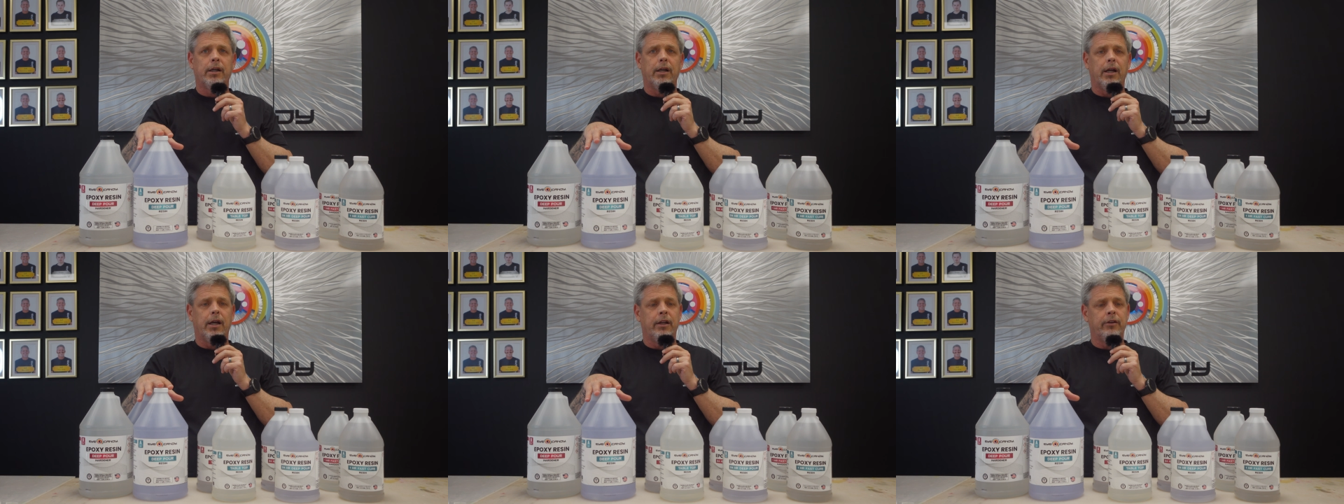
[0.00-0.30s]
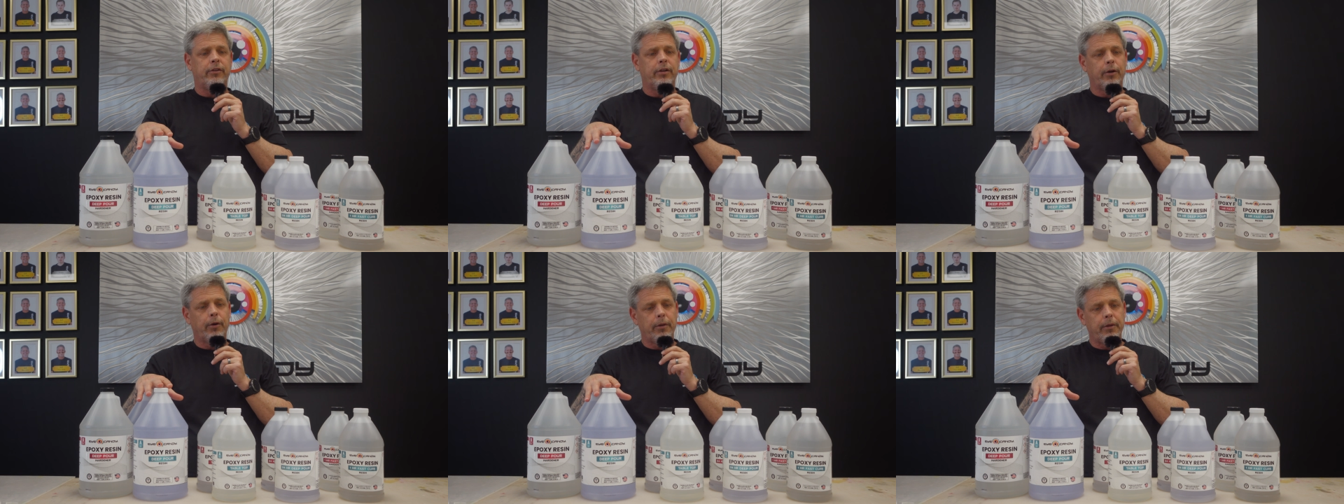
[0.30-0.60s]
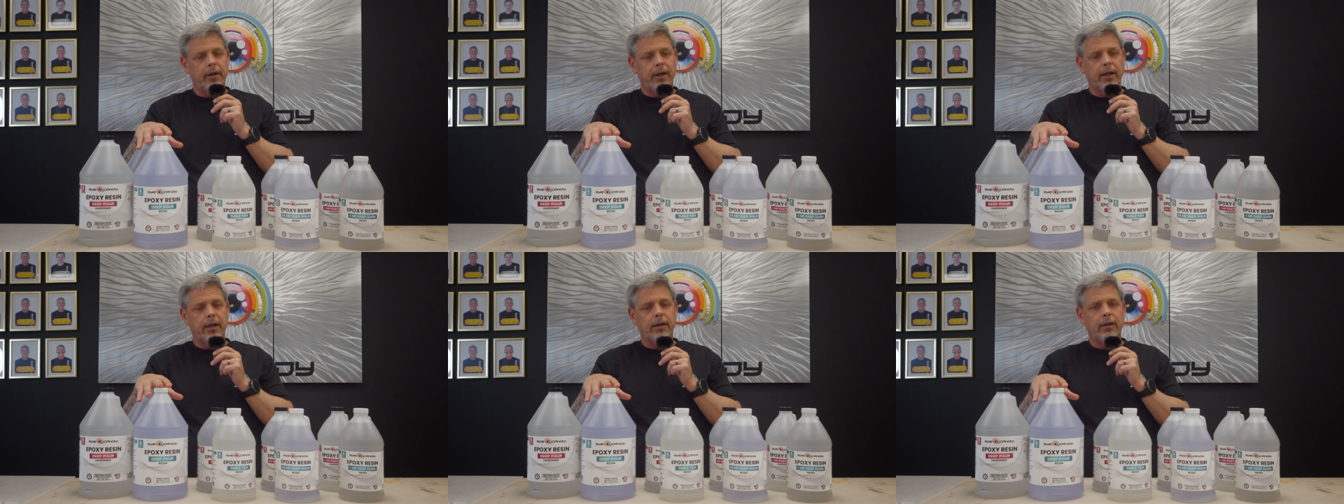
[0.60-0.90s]
Until
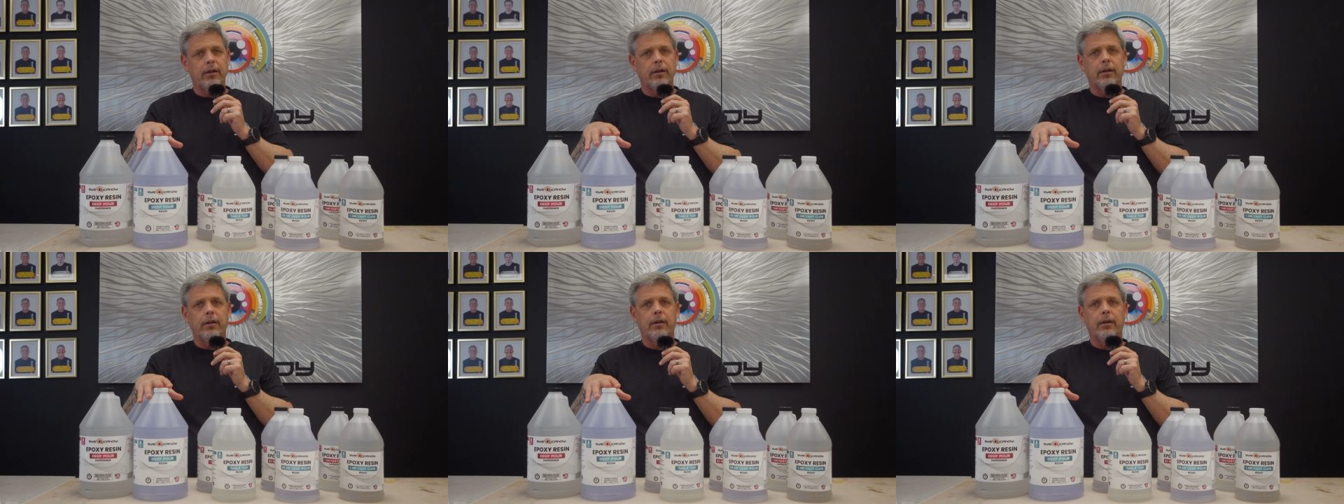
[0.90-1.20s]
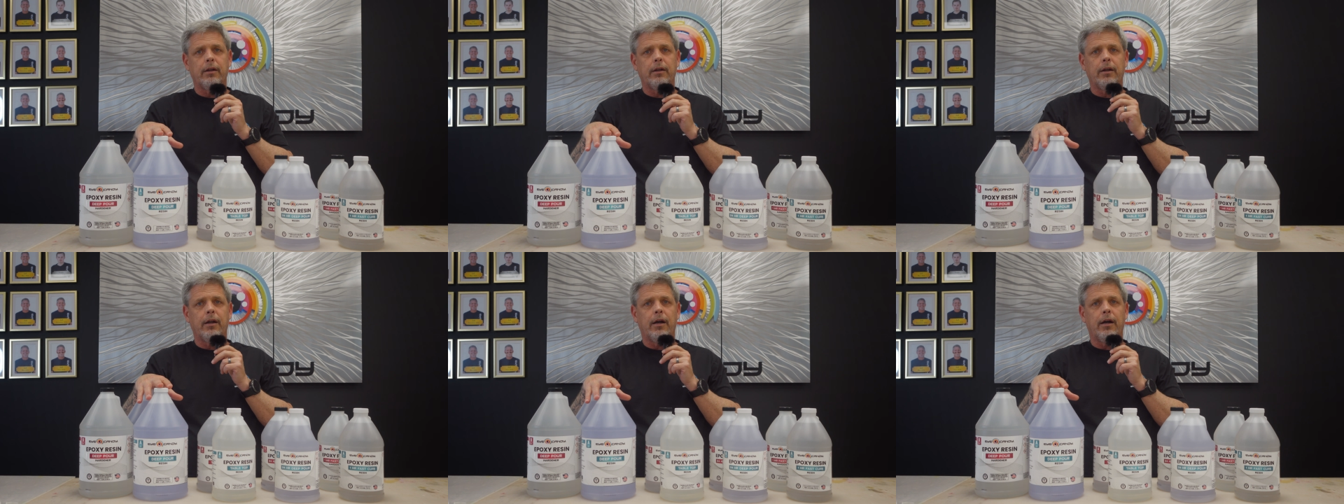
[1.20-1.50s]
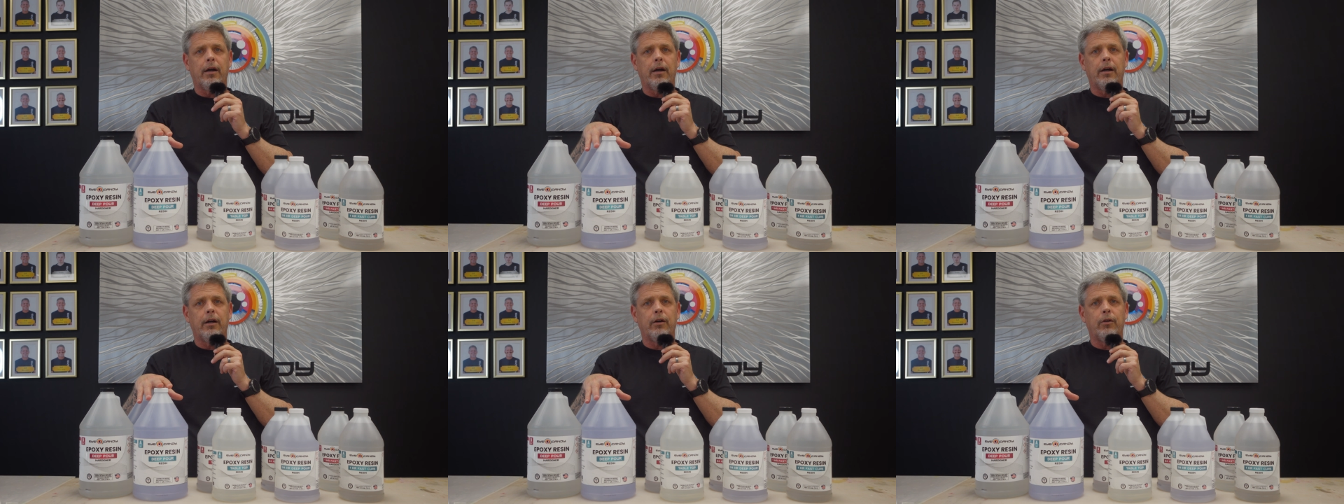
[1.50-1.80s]
then,
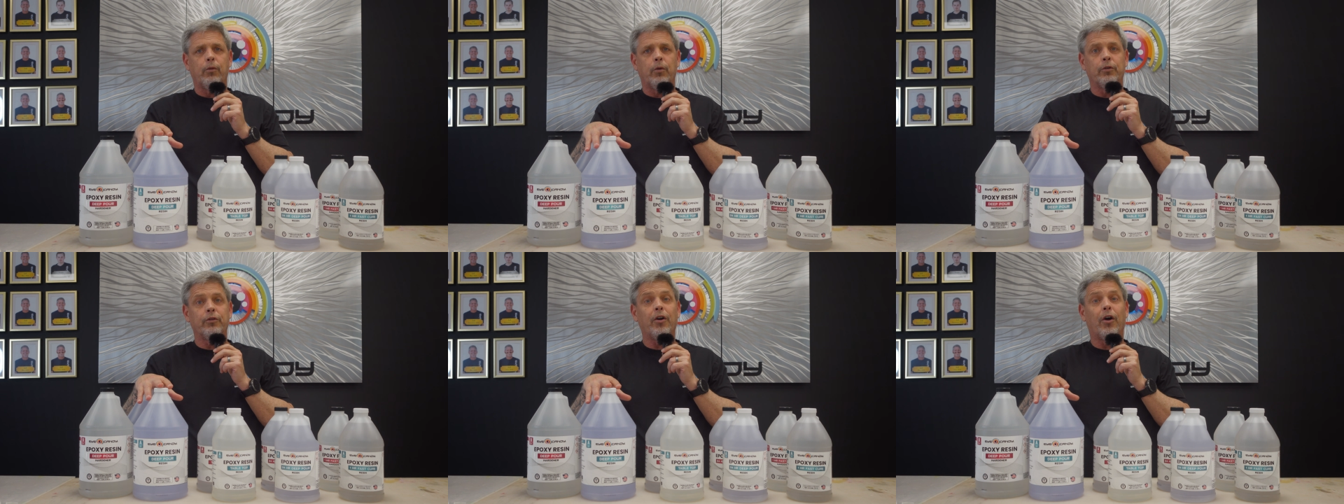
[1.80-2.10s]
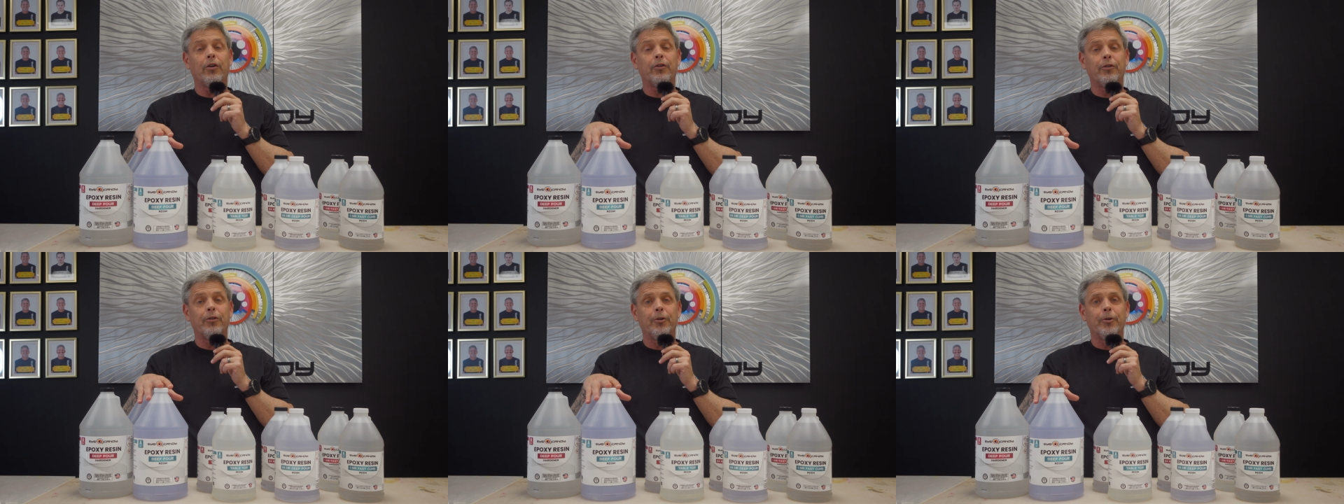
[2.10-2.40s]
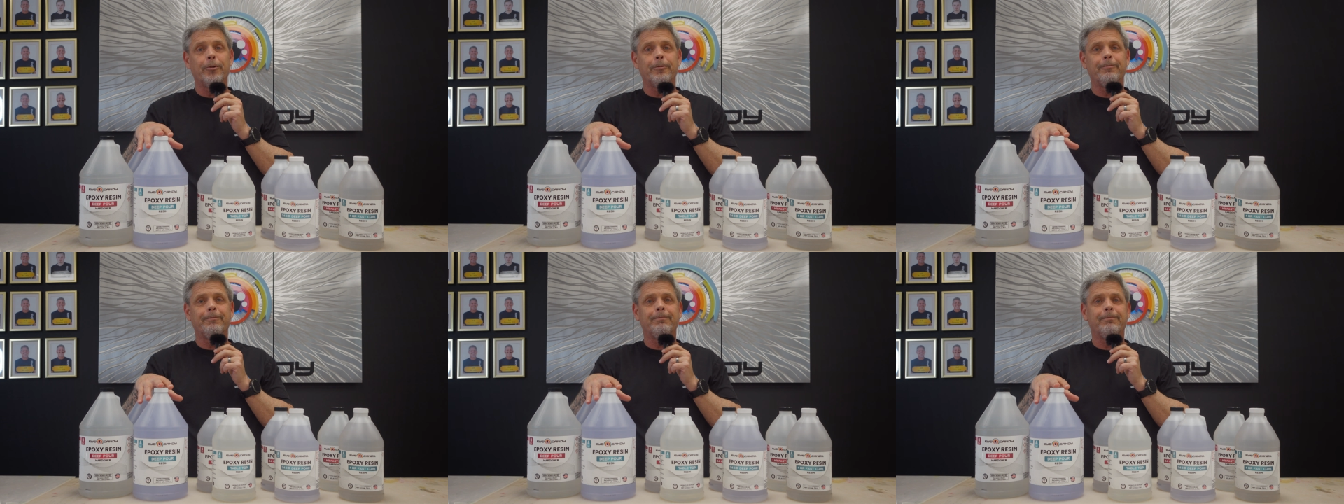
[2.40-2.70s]
we'll talk
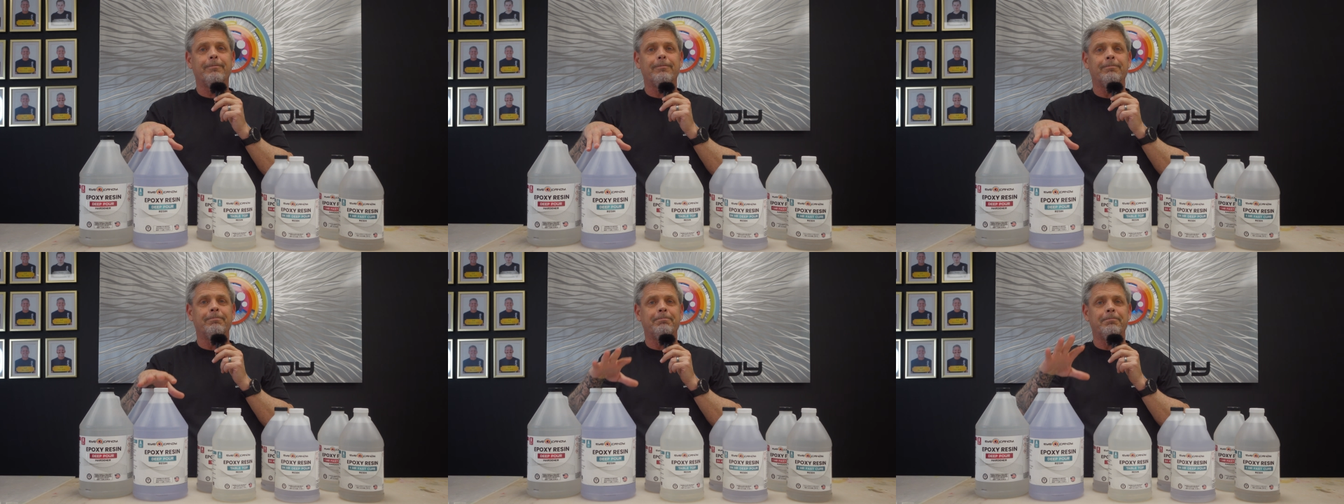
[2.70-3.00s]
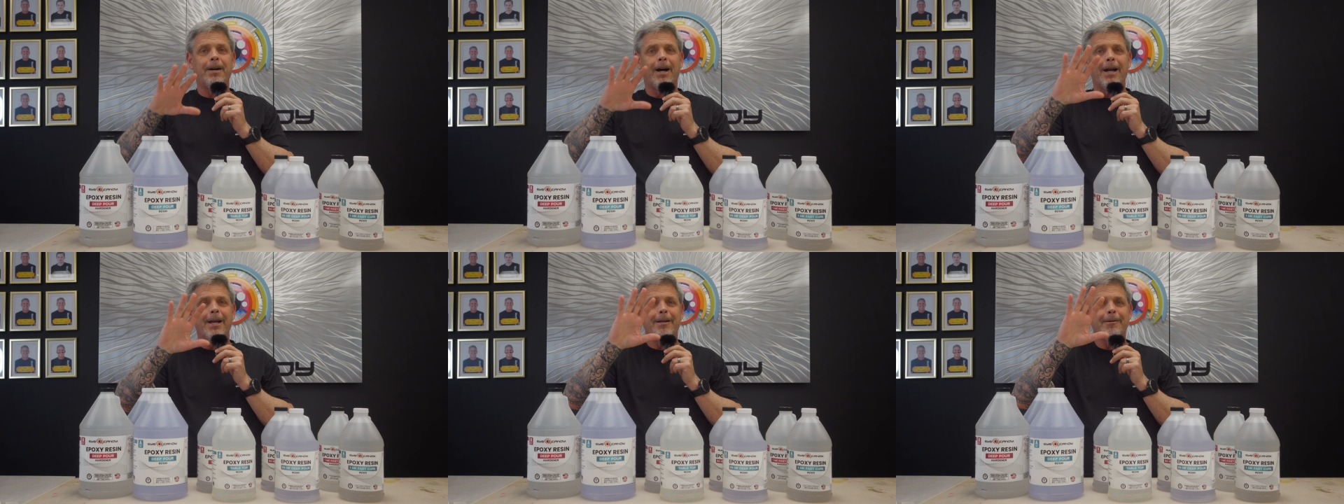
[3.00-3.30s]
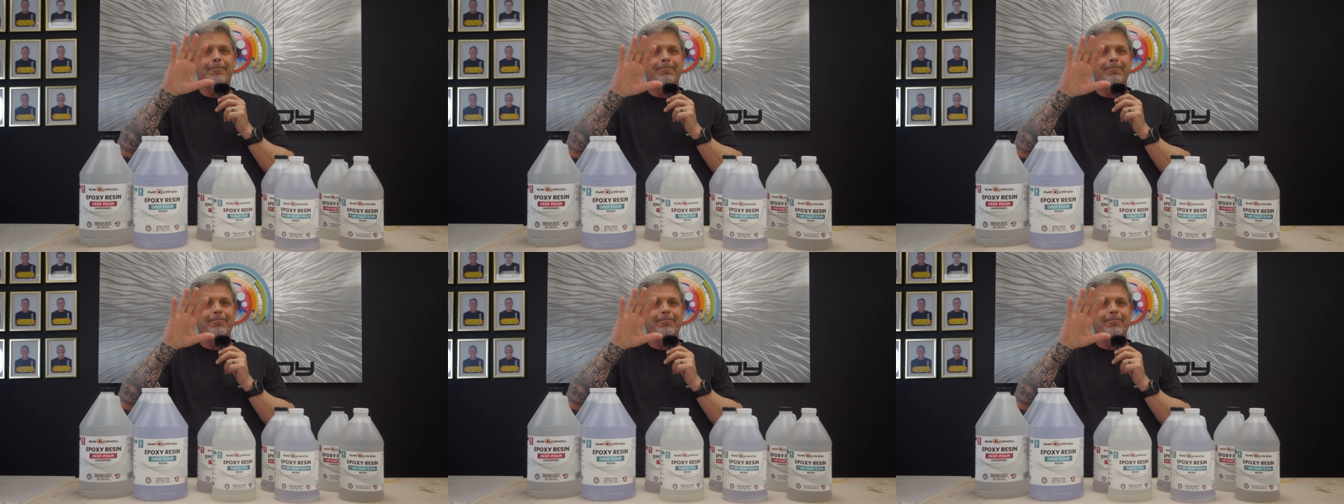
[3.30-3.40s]
soon. Bye.